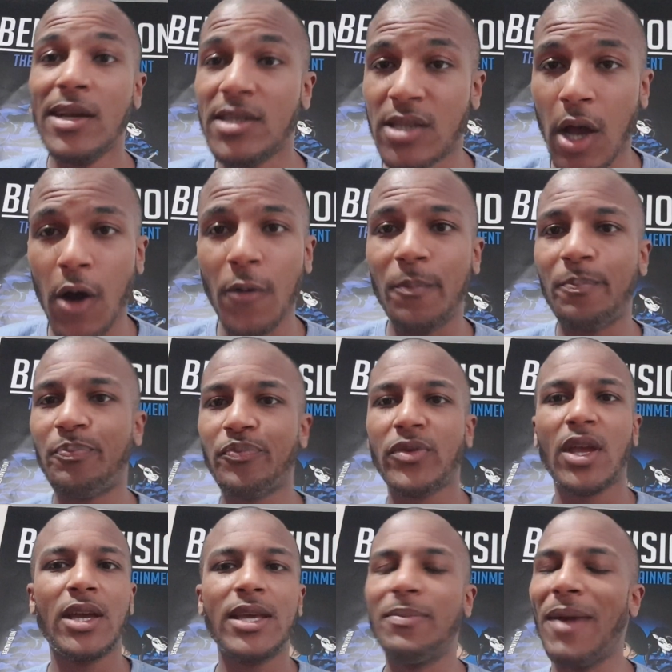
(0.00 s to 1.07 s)
So
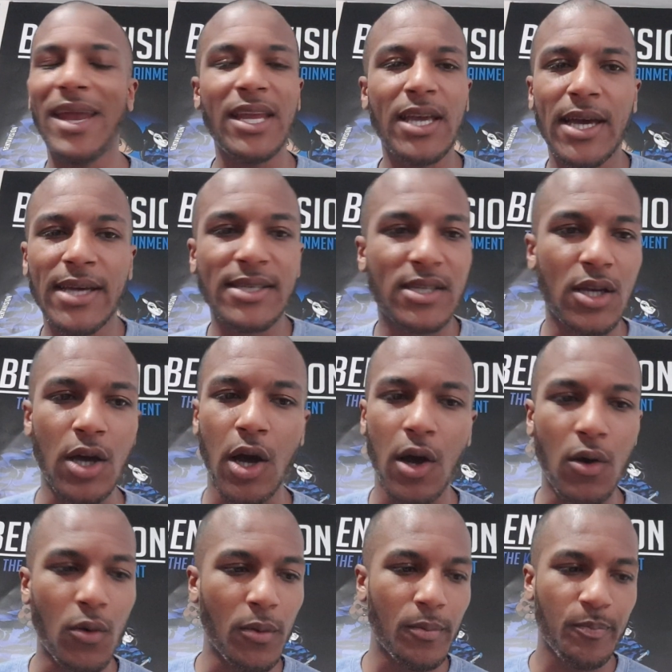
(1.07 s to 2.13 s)
many years
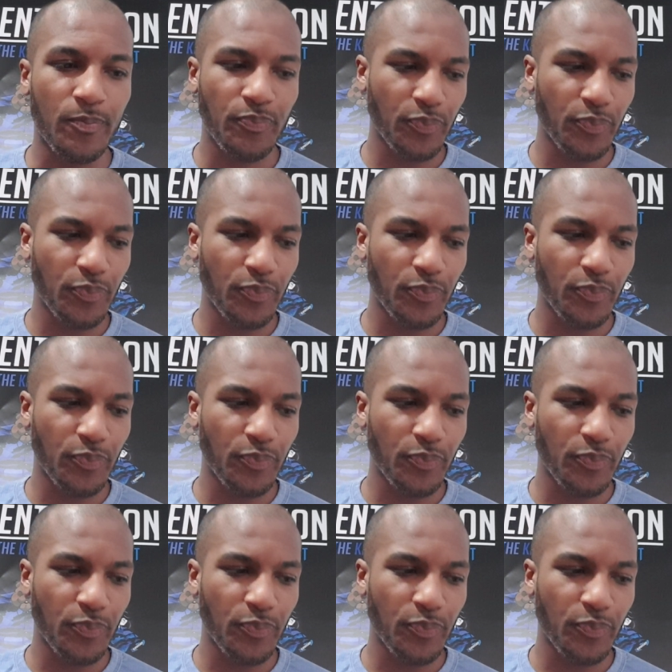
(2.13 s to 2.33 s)
ago,